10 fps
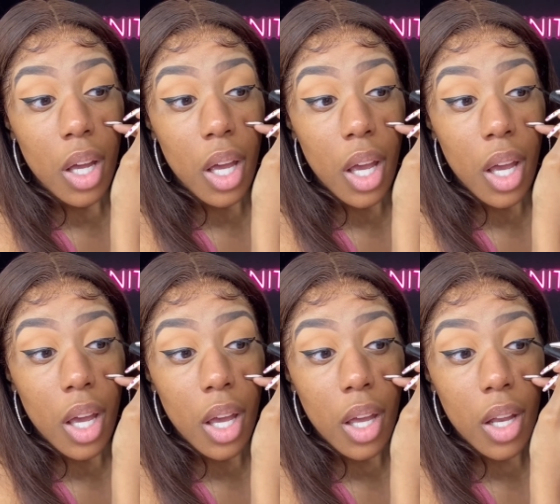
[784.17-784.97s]

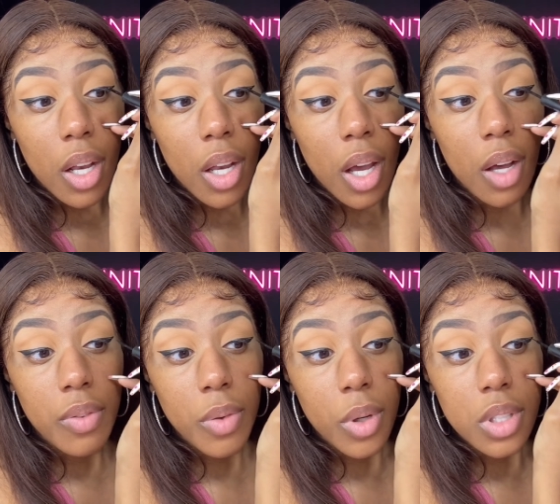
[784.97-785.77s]
and
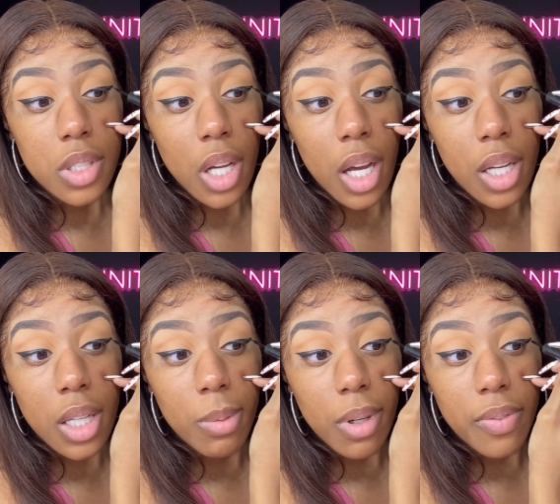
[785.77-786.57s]
of course I
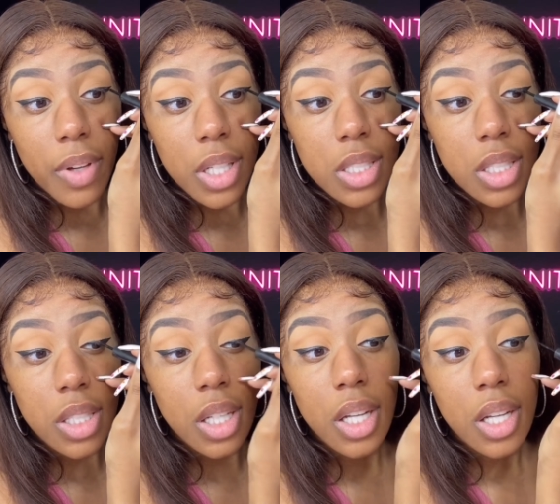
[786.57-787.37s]
keep my face
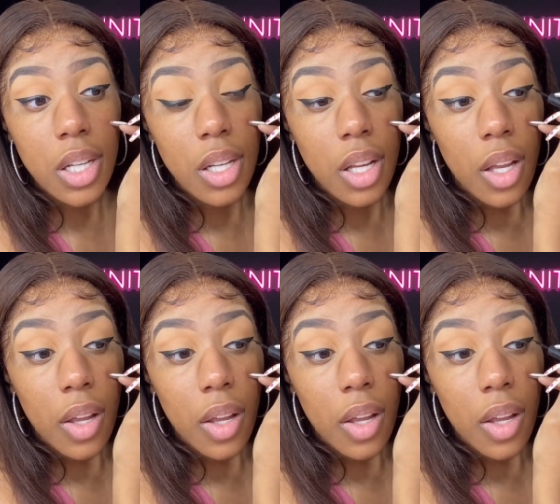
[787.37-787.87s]
clean